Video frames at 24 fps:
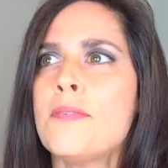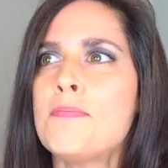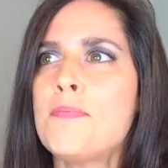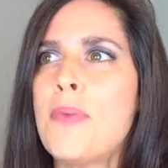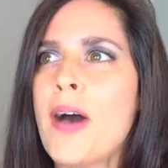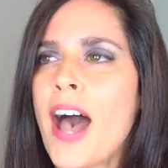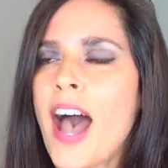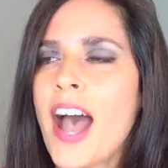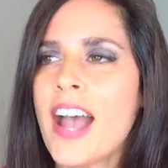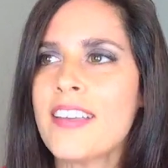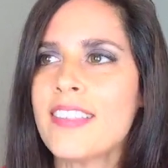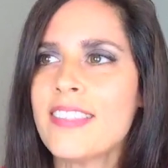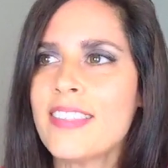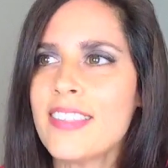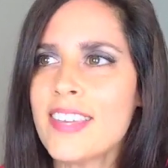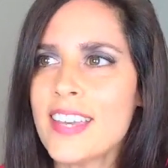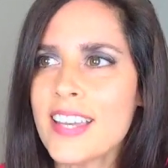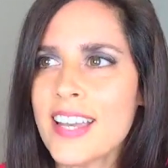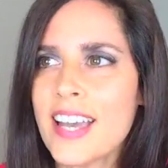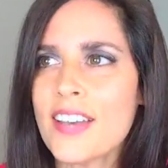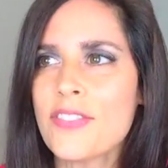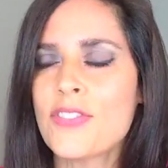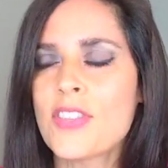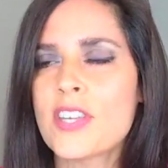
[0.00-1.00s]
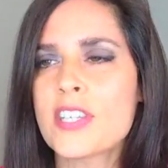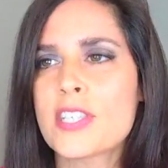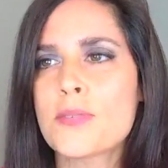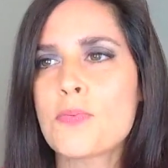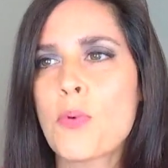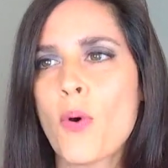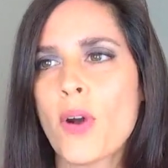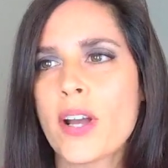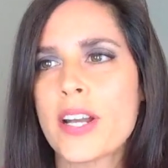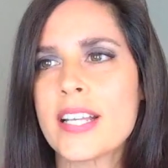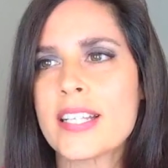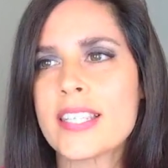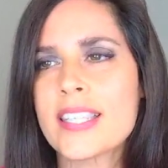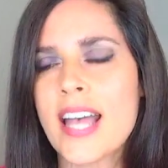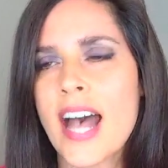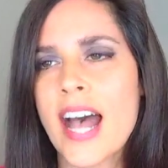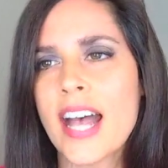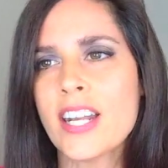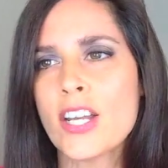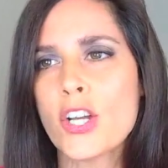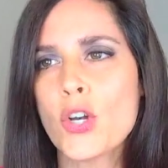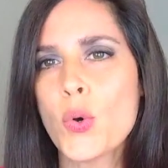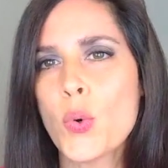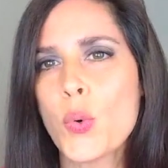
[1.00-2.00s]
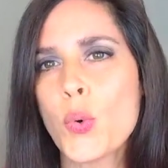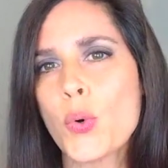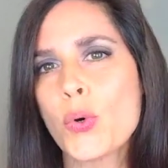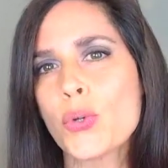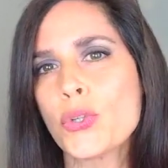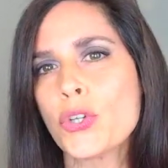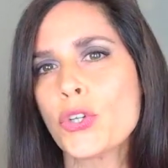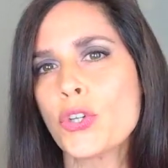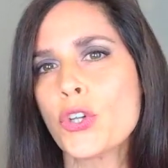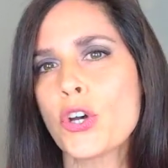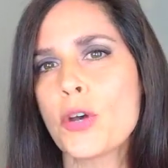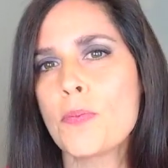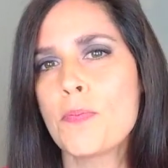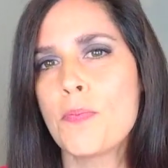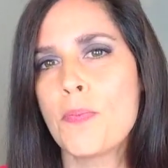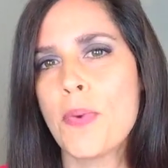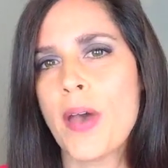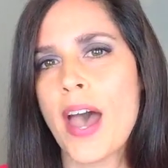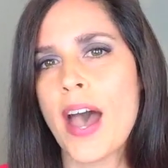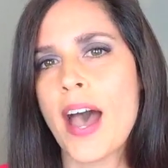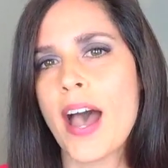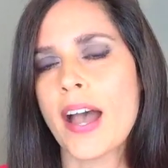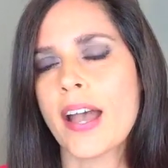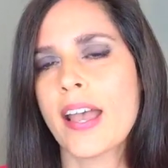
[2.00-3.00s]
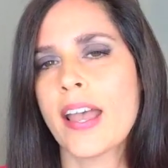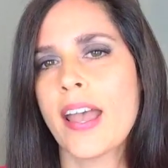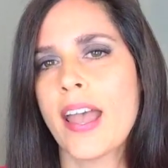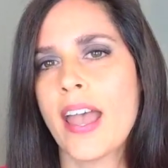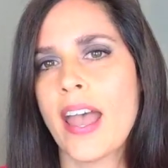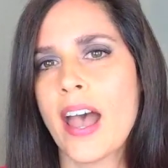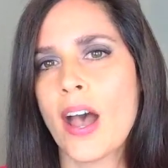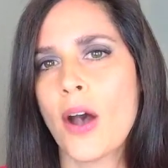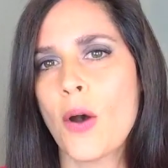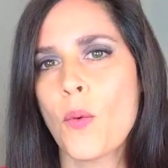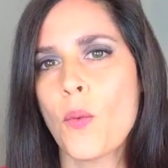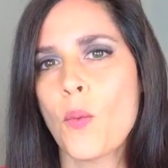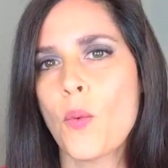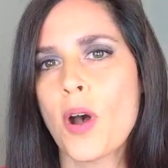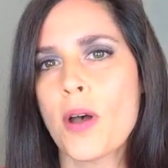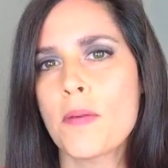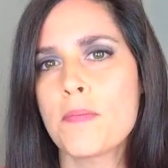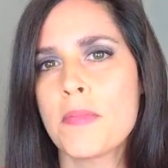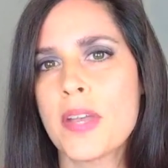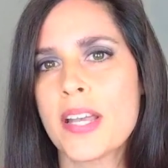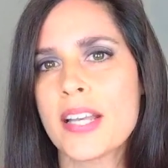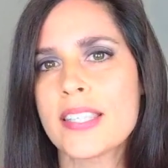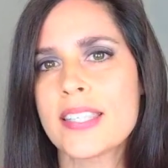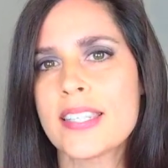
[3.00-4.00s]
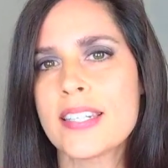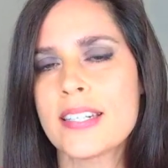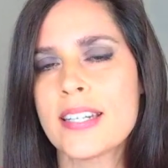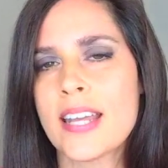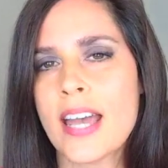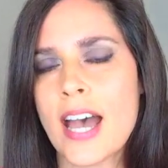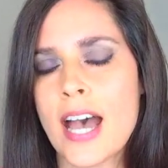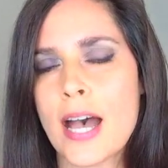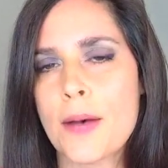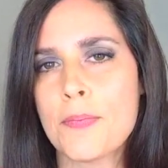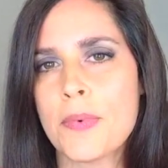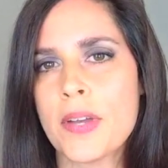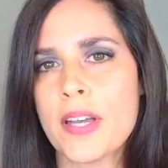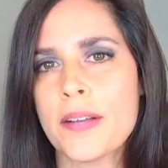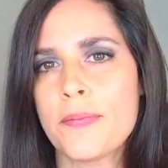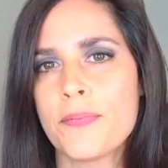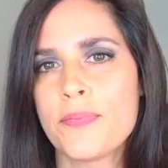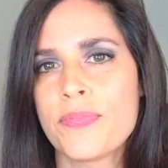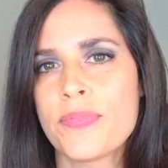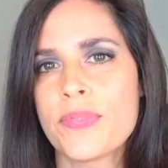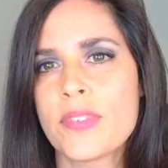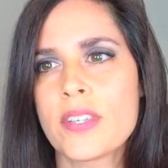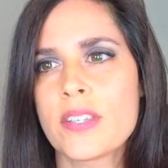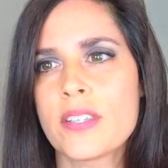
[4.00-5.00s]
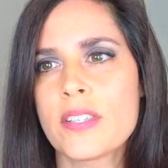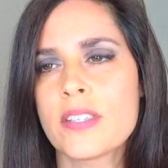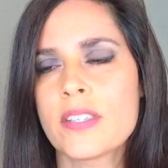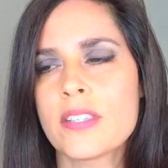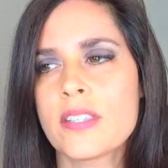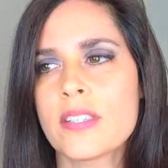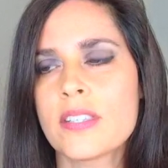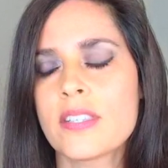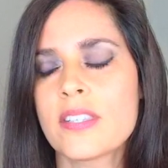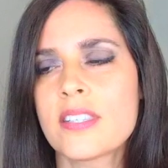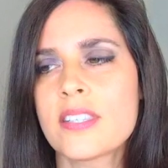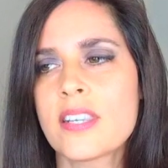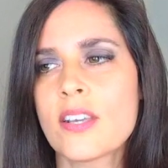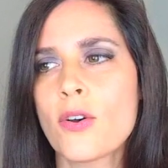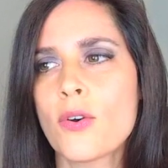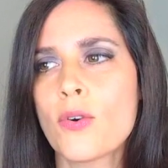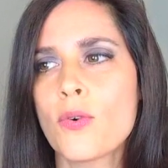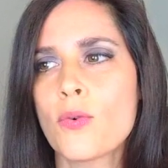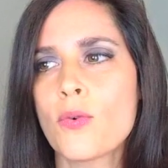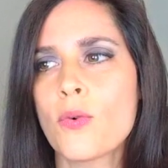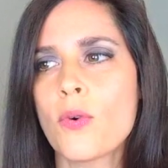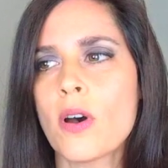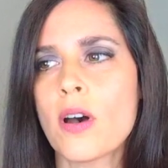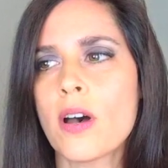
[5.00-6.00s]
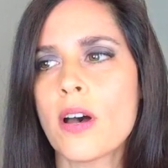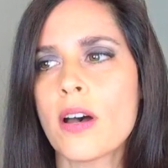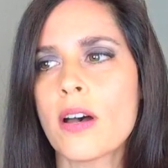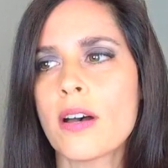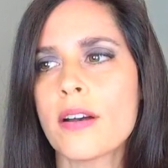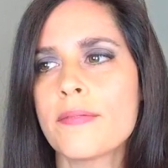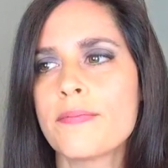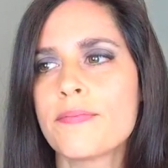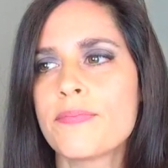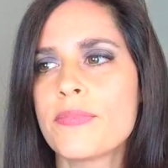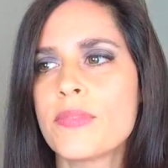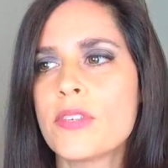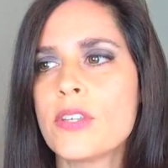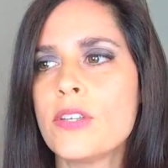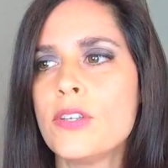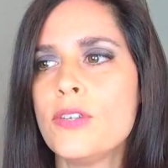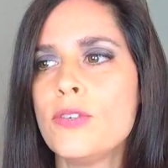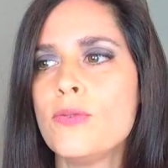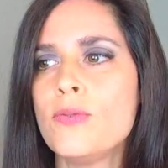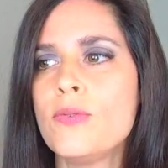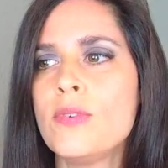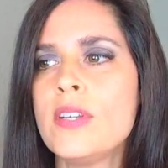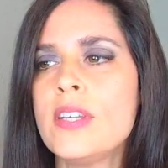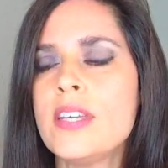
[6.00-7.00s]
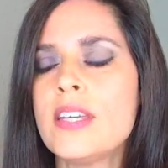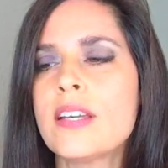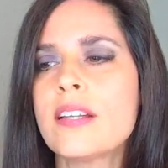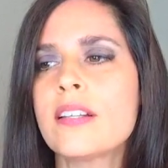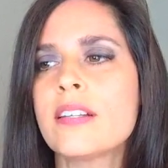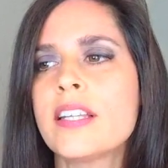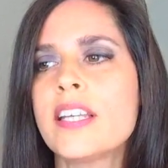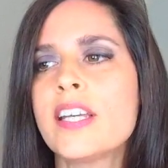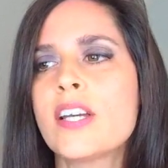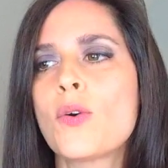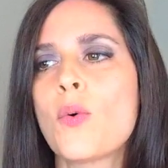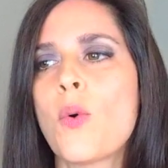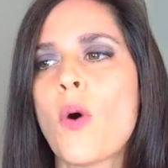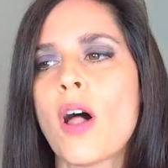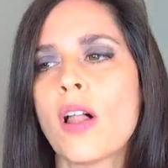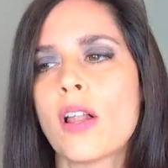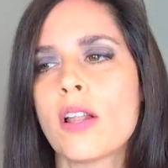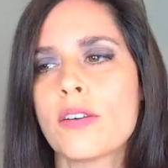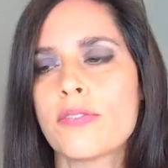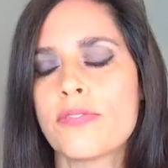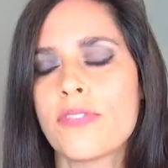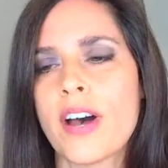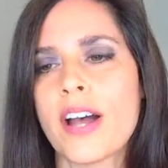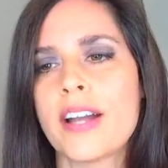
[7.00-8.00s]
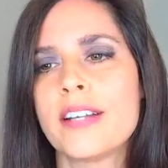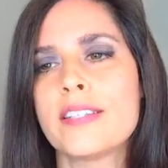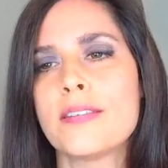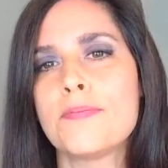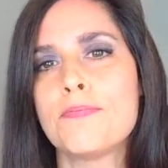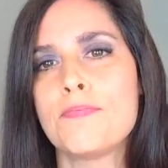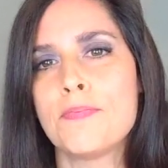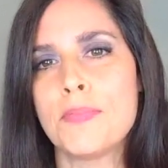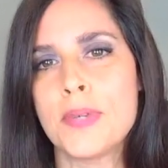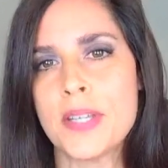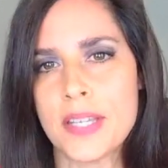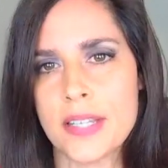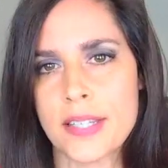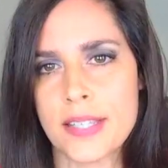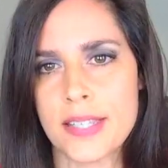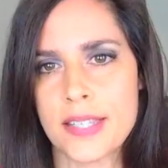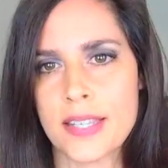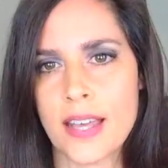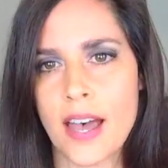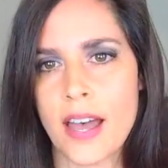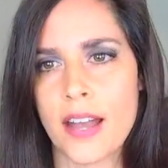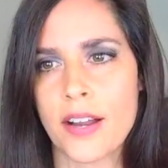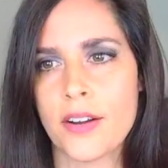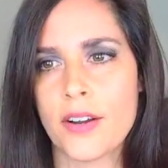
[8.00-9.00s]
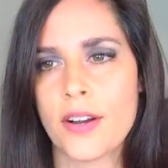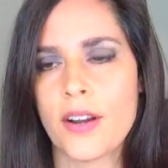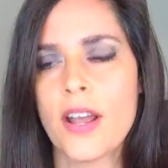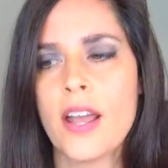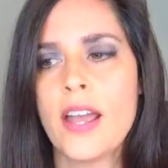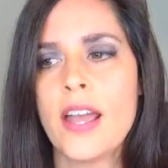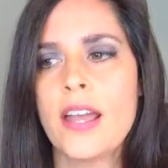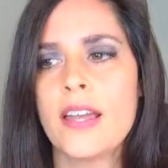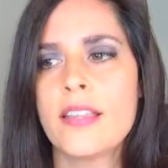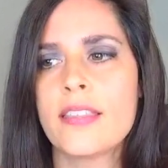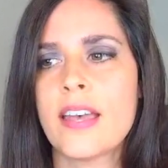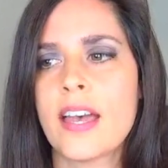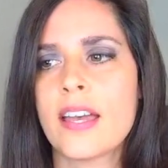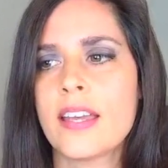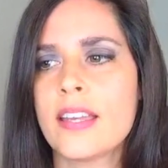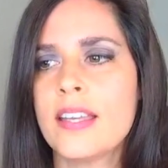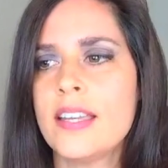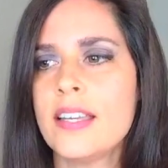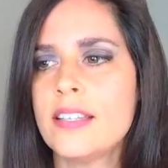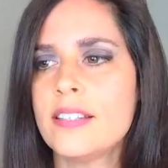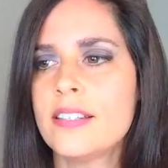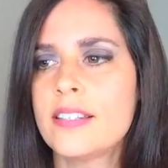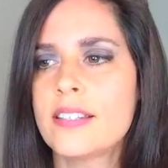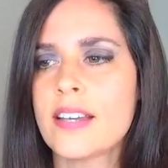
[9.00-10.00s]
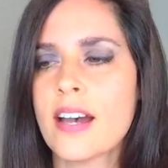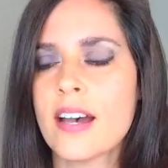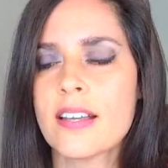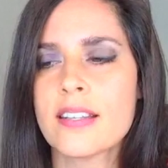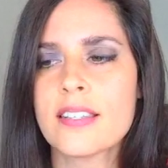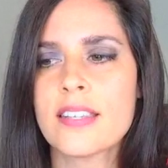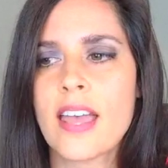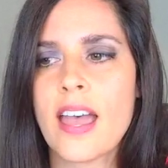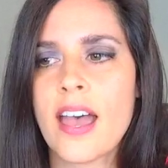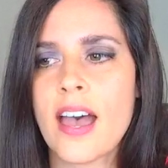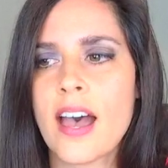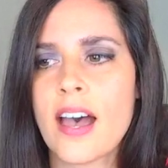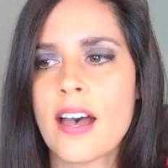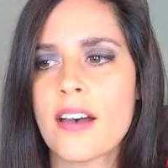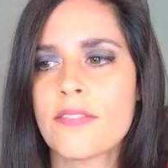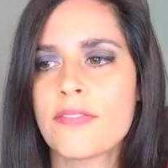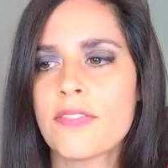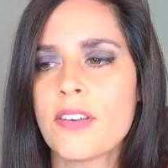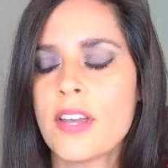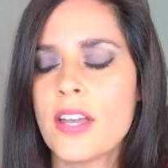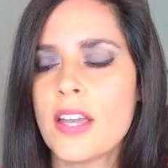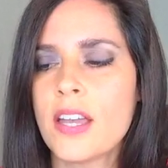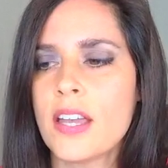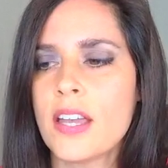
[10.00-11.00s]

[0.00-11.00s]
But I think at this point, it's kind of cool to look back at what makes Tappet so uniquely qualified to be a sire, that he does have